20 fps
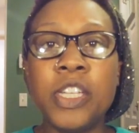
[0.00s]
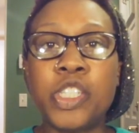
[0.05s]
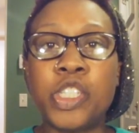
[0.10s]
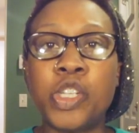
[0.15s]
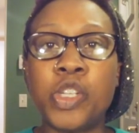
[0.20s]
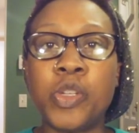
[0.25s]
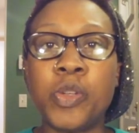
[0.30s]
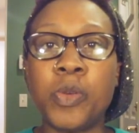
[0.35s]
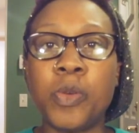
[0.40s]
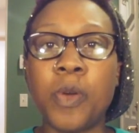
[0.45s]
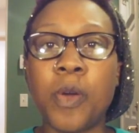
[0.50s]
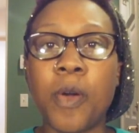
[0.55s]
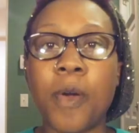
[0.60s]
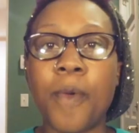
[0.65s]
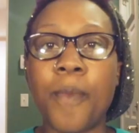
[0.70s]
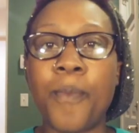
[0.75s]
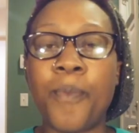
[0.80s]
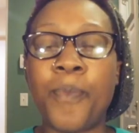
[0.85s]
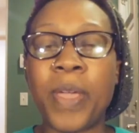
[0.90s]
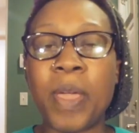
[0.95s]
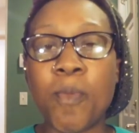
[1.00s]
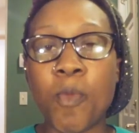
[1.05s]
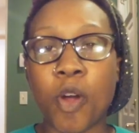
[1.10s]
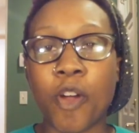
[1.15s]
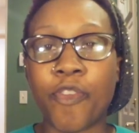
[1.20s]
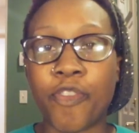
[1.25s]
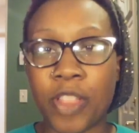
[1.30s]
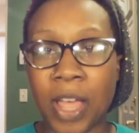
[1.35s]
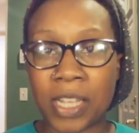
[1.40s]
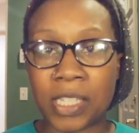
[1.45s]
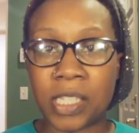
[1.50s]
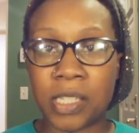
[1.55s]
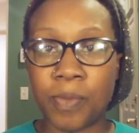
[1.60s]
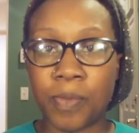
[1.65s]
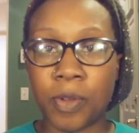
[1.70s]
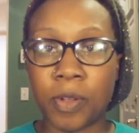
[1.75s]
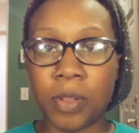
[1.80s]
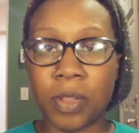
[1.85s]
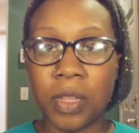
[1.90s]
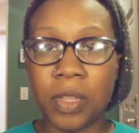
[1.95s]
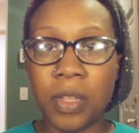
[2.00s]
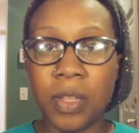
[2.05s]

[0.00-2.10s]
to be more flexible.